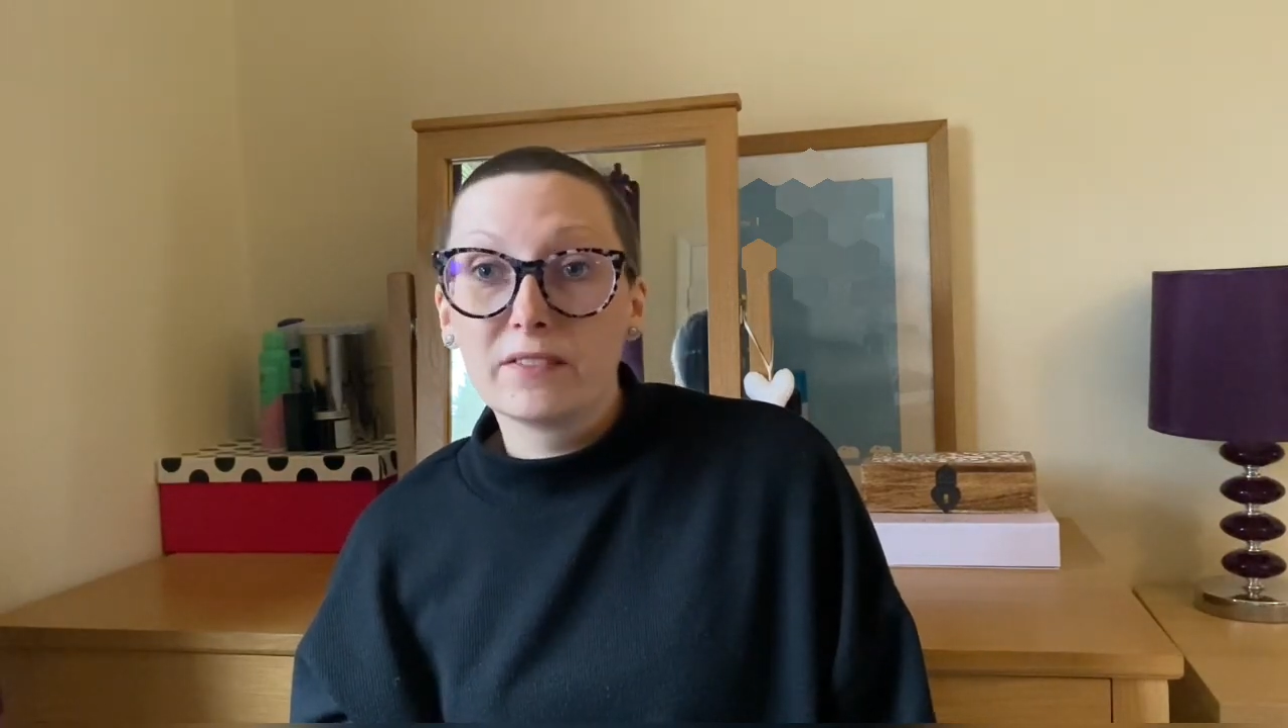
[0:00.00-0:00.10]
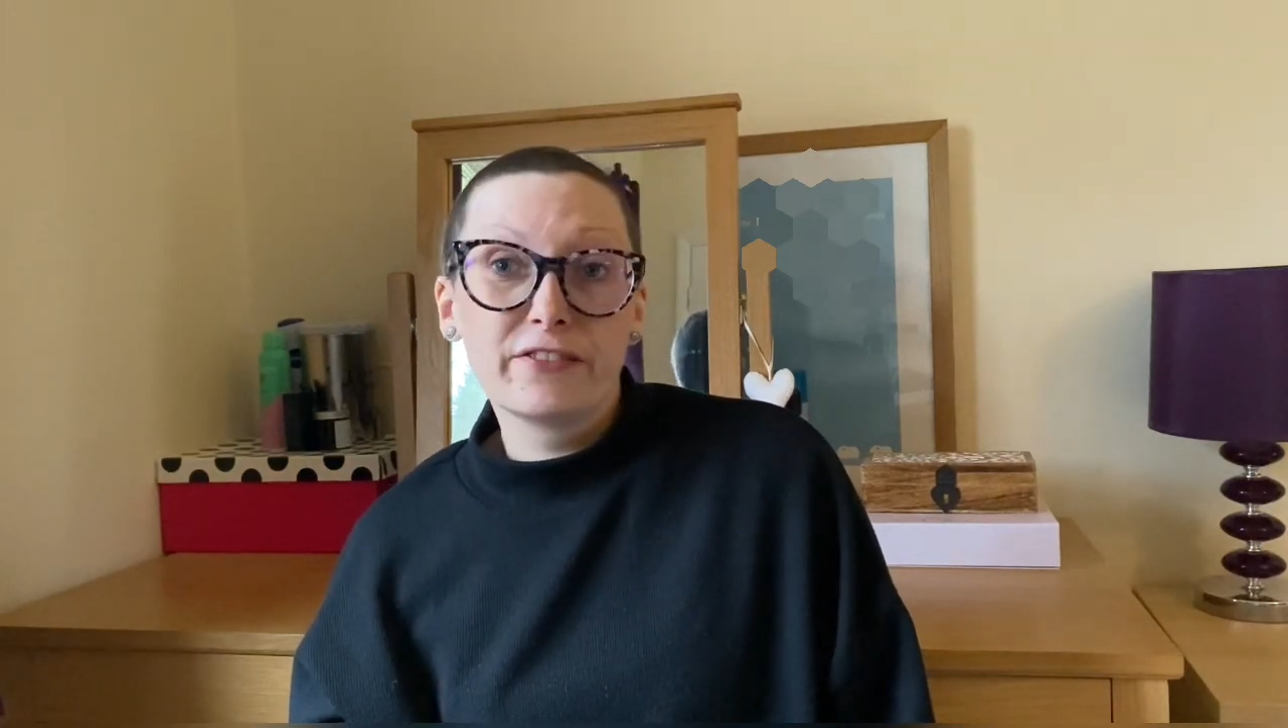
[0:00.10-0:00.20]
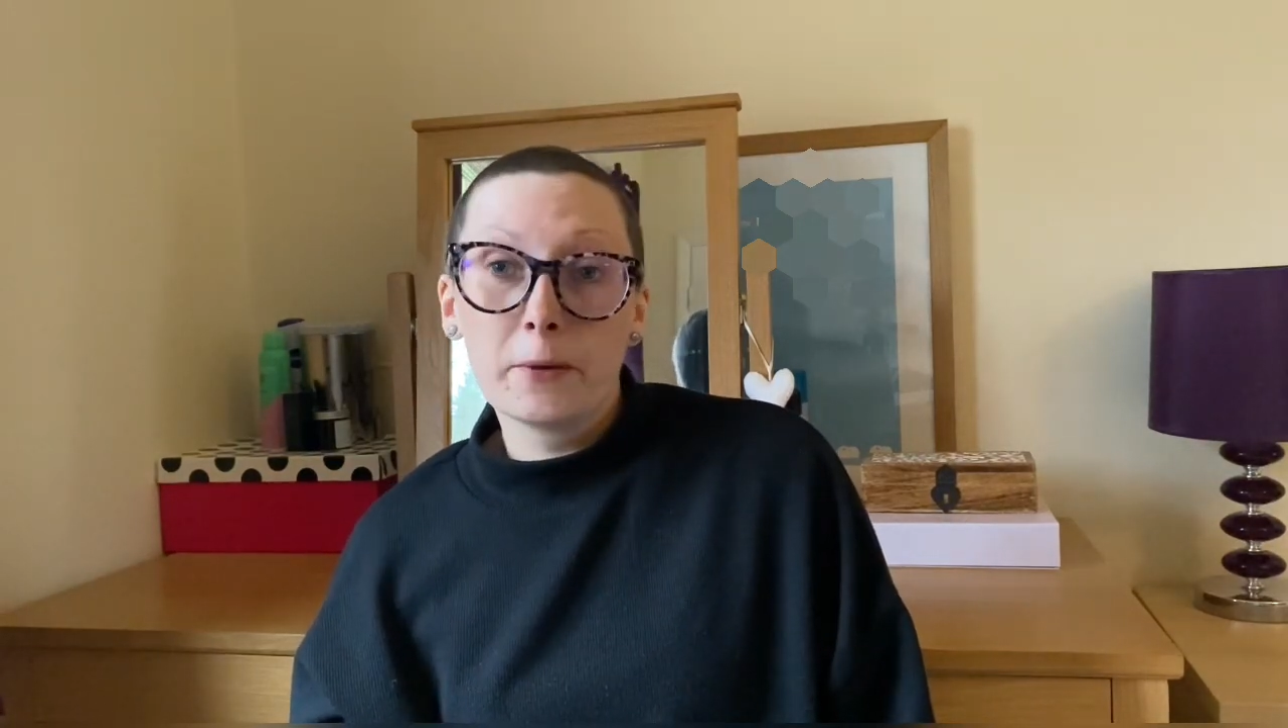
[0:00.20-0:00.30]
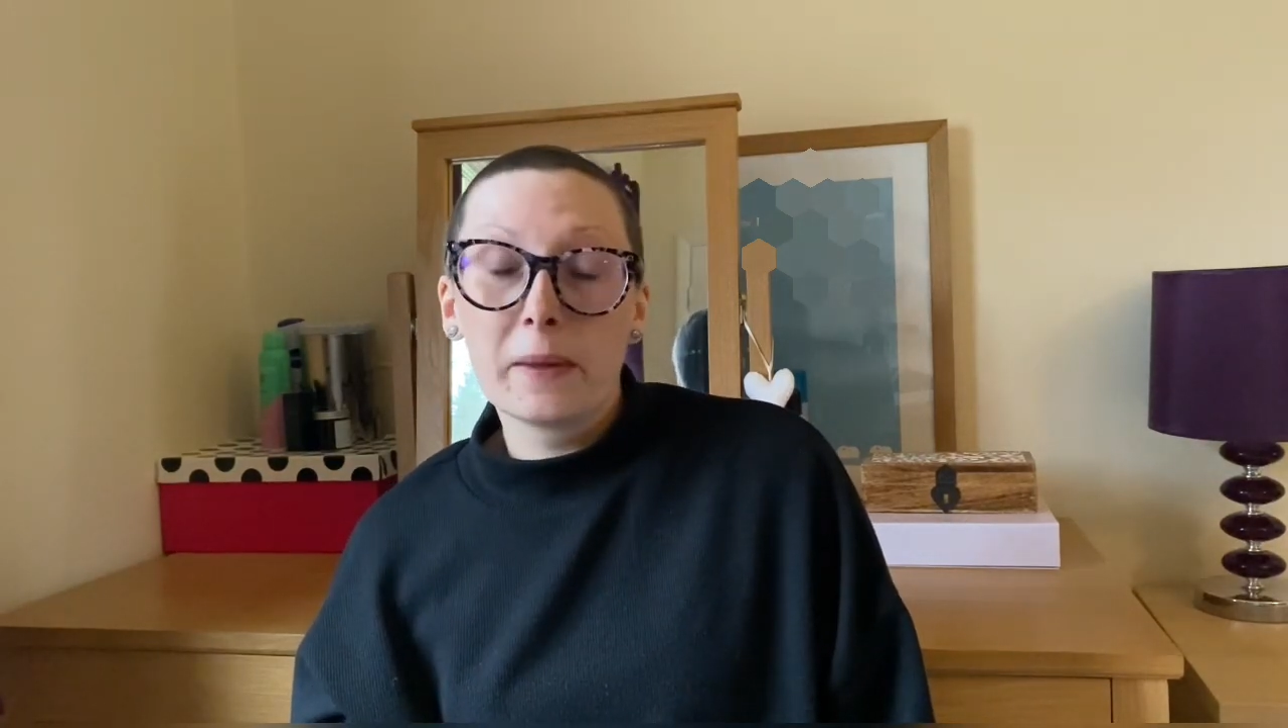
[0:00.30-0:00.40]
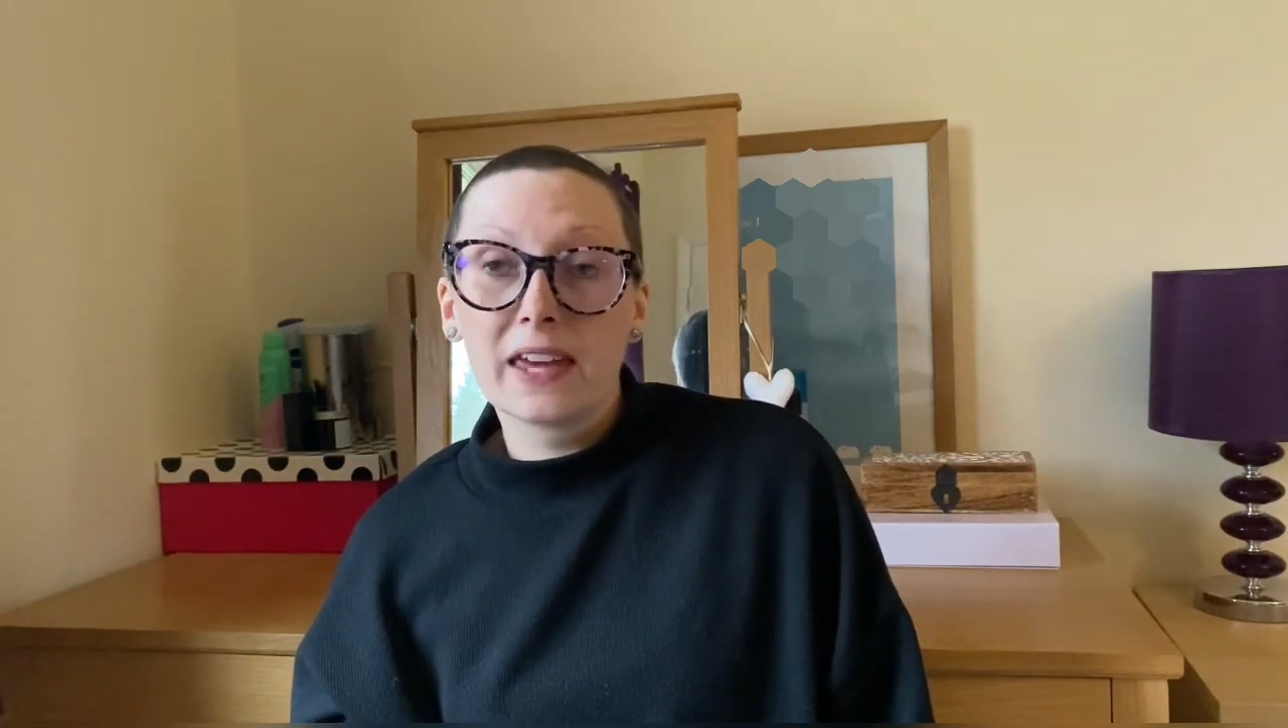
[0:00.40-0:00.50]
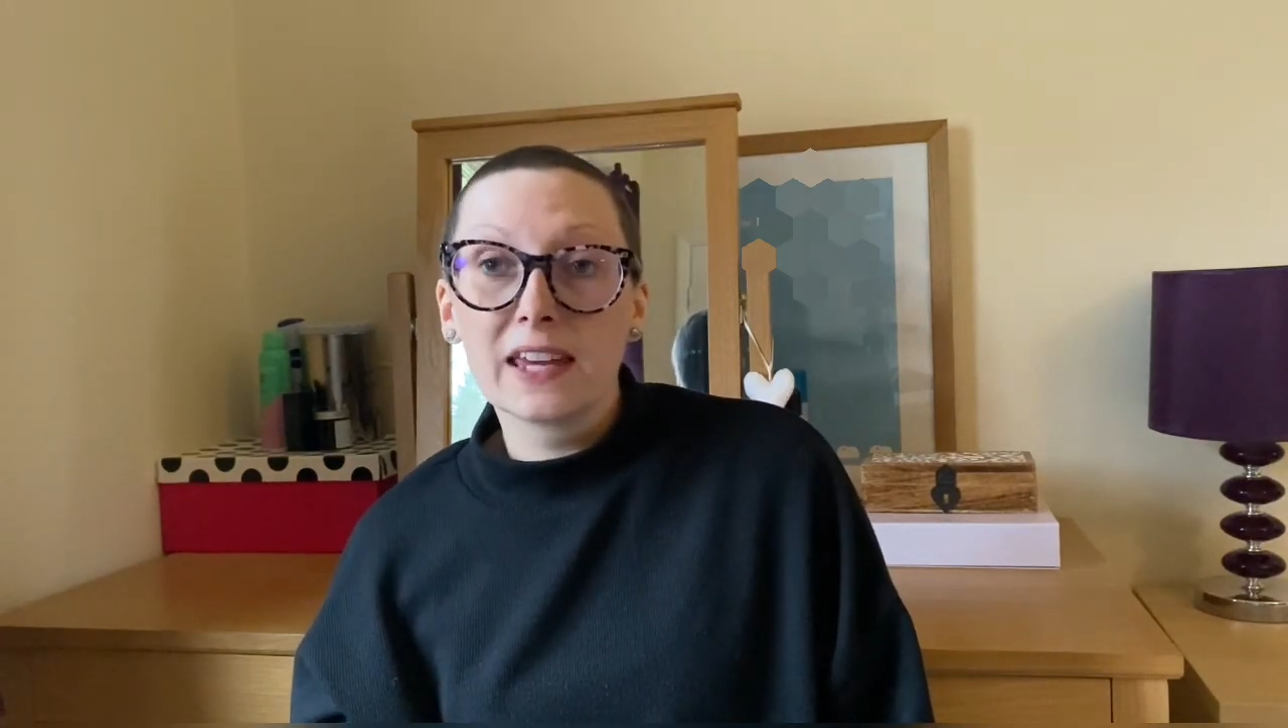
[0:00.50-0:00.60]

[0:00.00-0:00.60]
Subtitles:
for me,